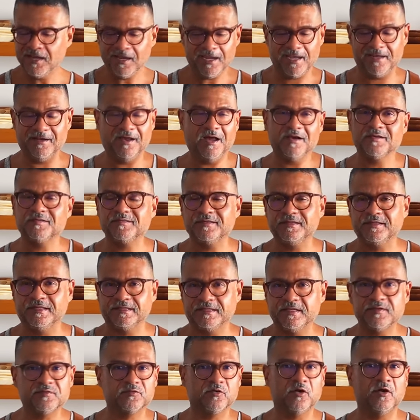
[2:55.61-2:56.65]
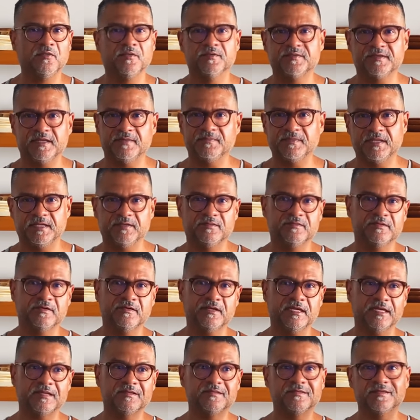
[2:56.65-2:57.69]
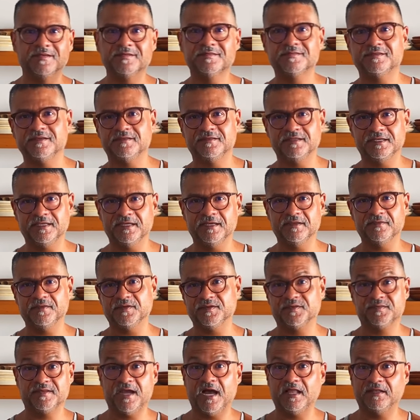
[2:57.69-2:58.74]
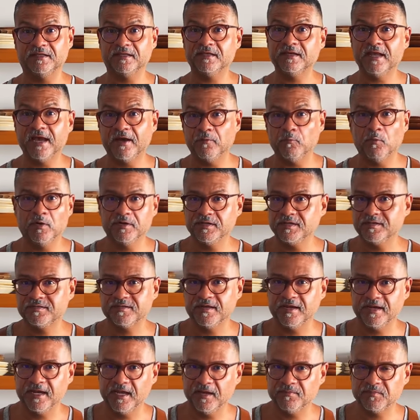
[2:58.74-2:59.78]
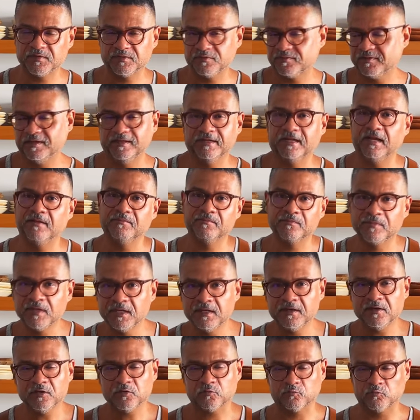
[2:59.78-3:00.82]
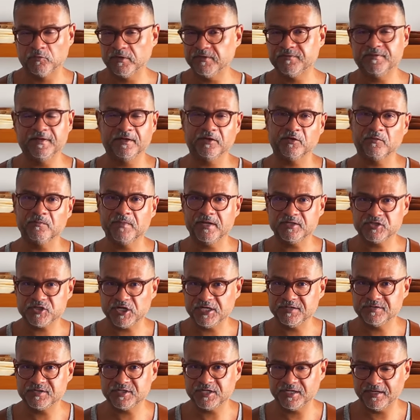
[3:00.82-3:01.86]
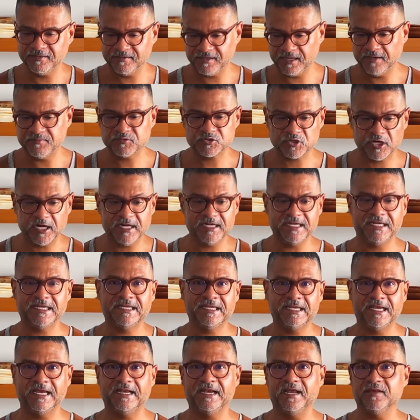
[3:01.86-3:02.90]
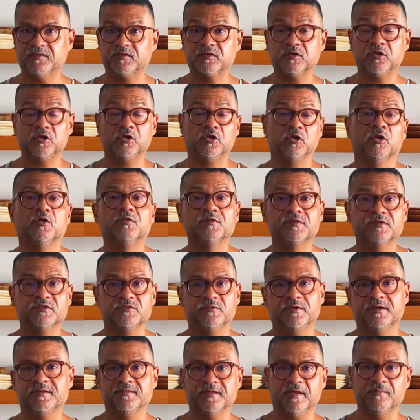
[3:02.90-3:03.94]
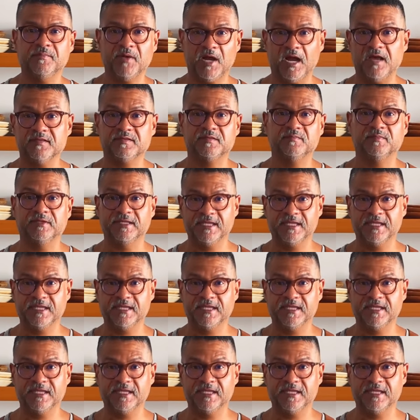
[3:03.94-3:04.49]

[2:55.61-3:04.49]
And honestly, like these are all the same things that exist in the, the salad at Wondee Siam. So it's not like I'm riffing or changing anything. I'm trying to get as close to it as I possibly